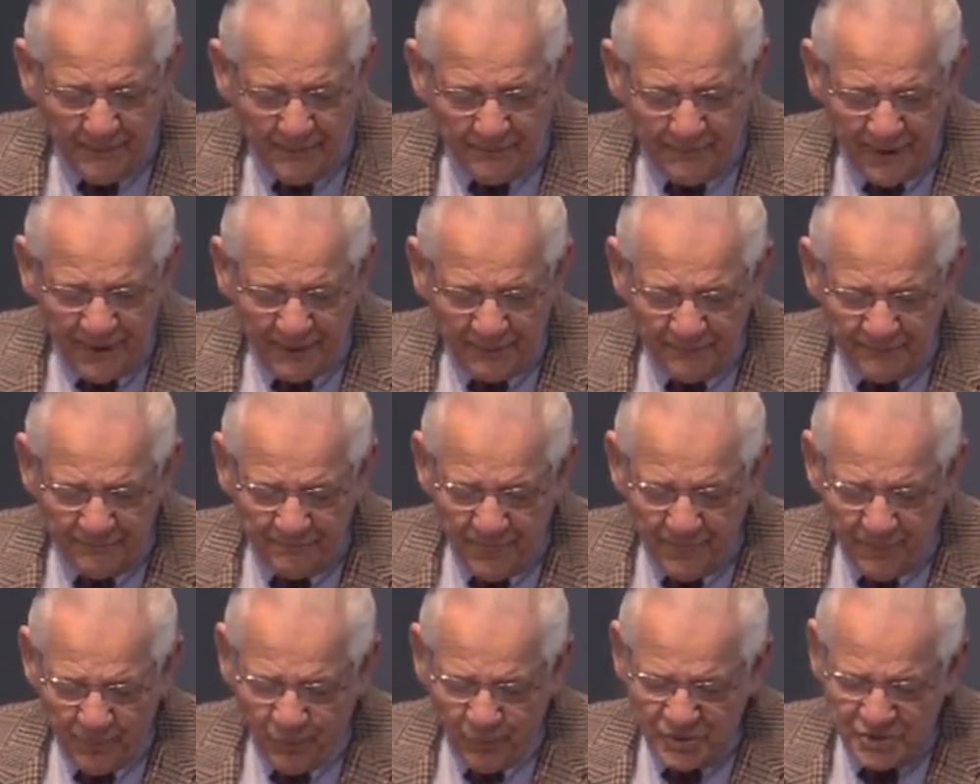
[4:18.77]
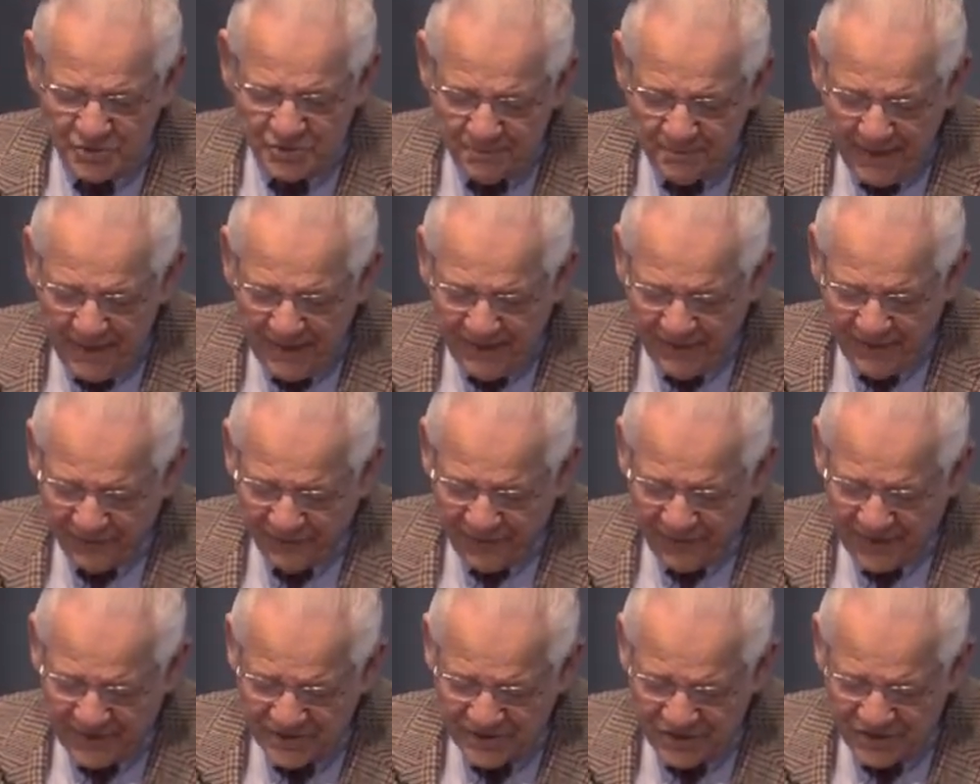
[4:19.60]
but was
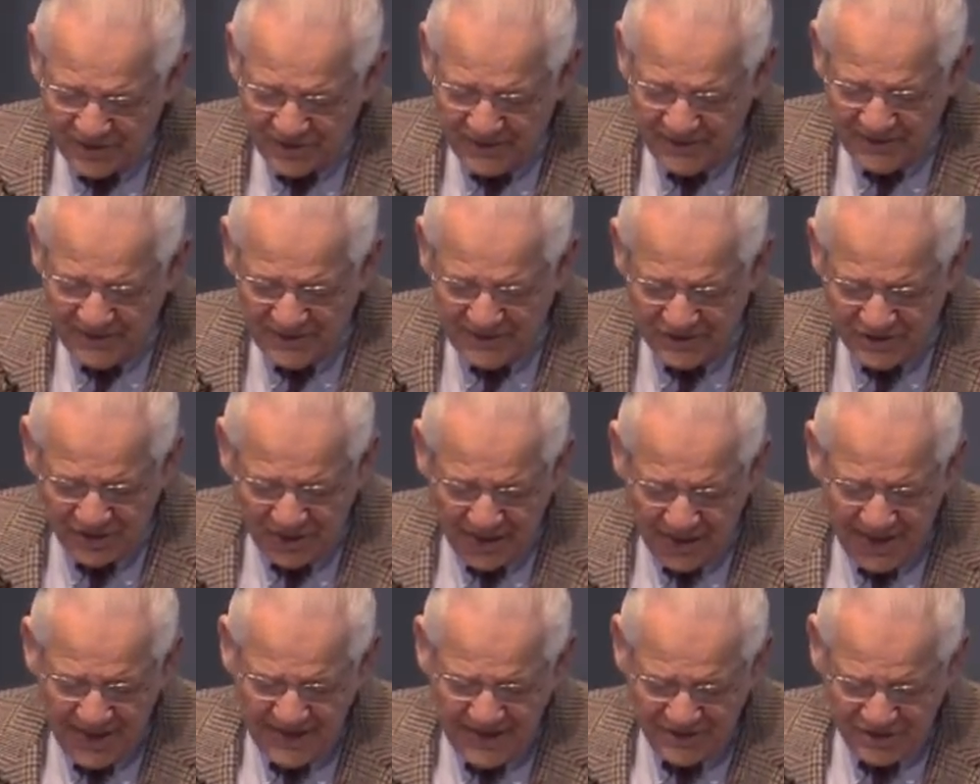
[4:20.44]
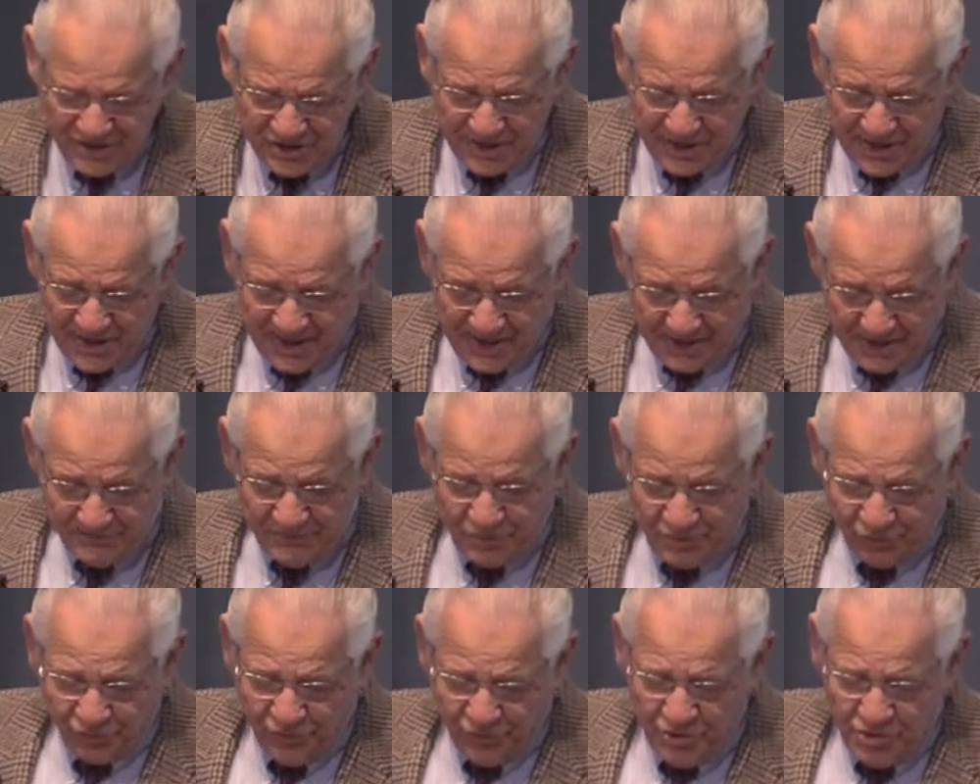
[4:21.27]
manifest in these last
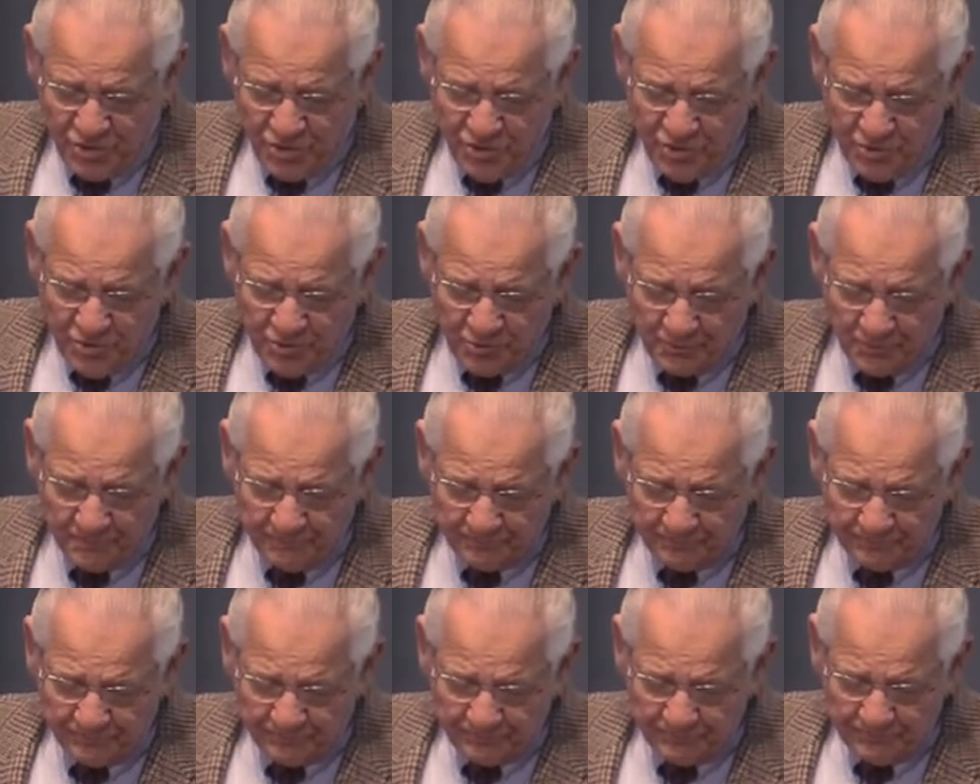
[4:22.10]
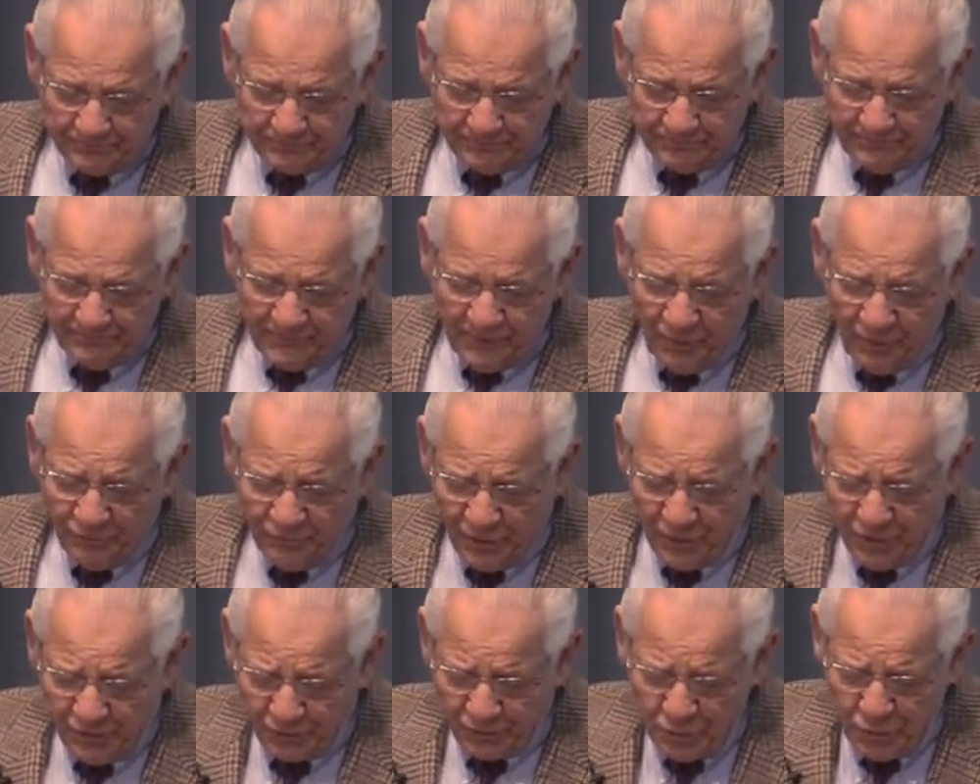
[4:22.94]
times for you.
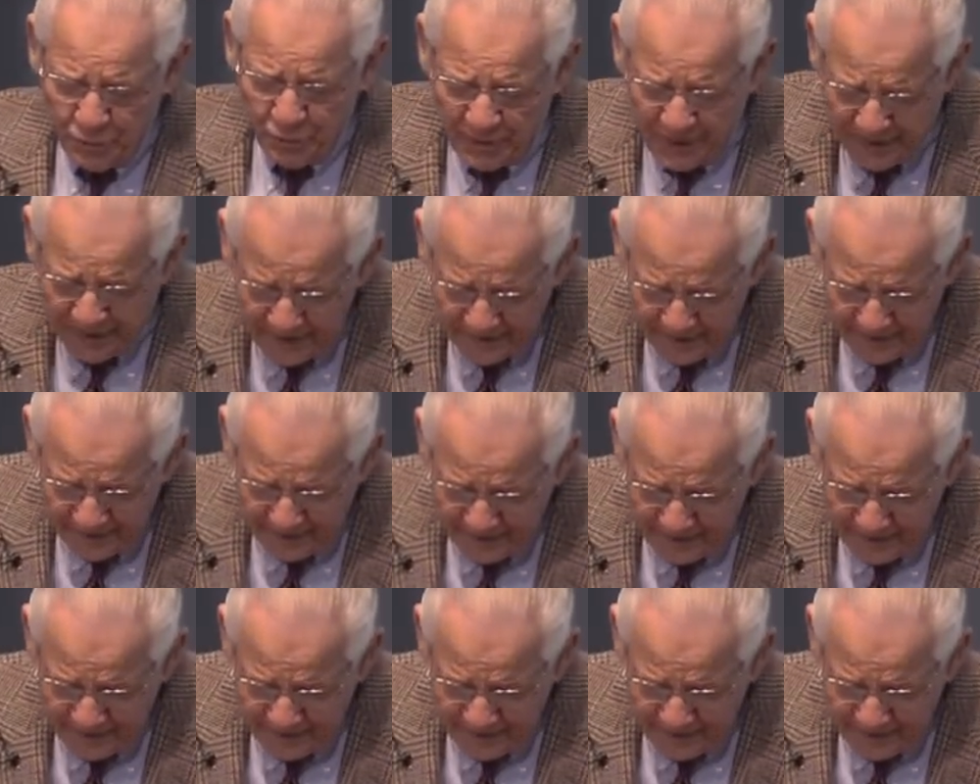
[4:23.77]
For through